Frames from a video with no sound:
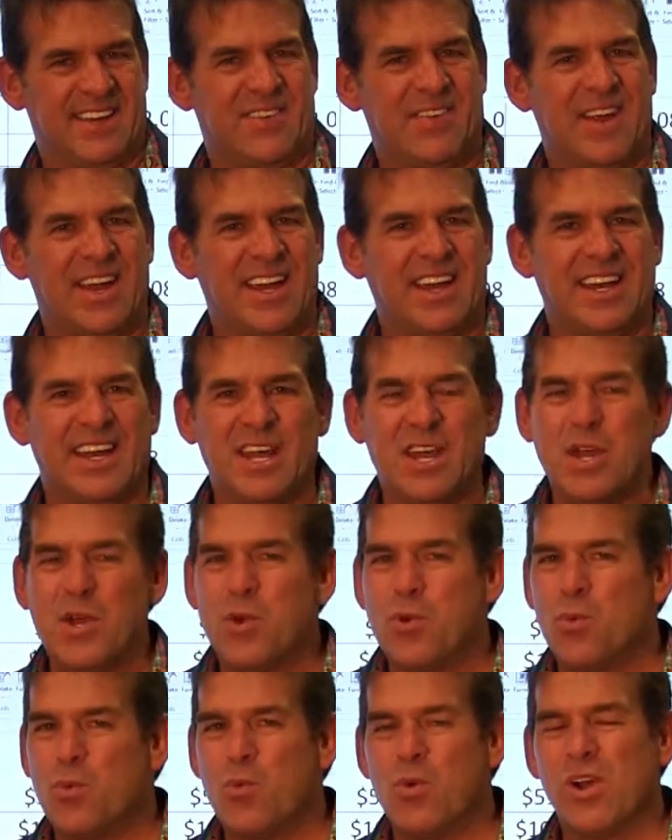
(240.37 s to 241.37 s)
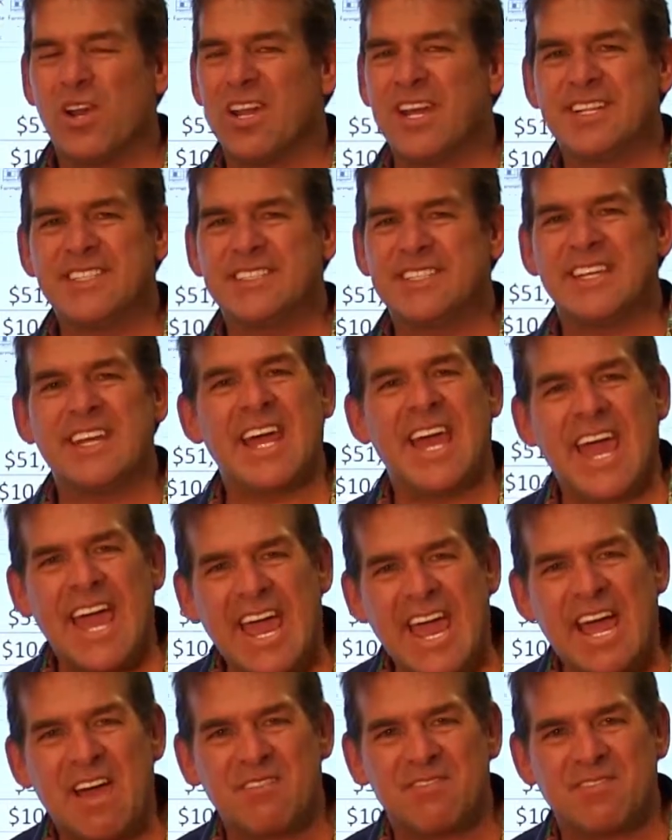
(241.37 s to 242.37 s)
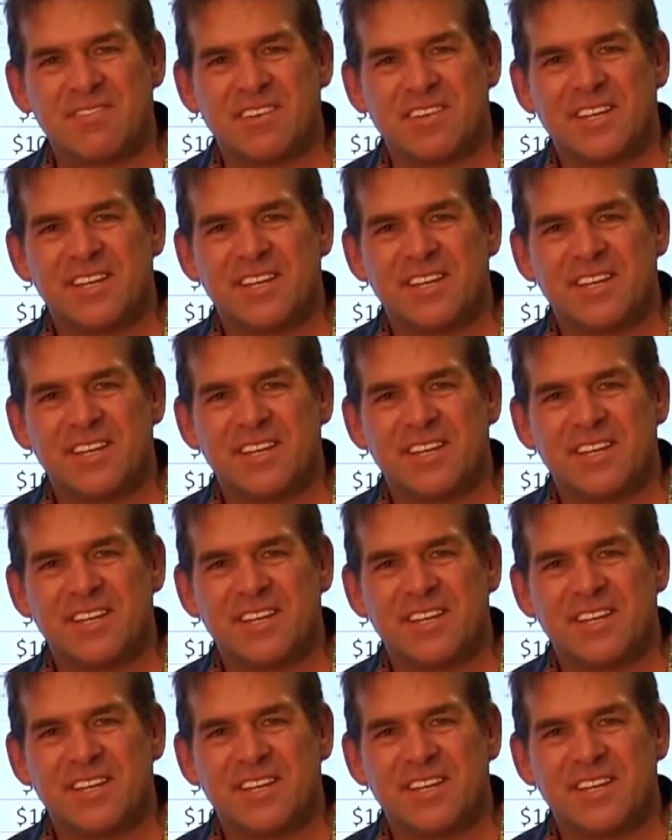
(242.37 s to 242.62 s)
right? We're less than half.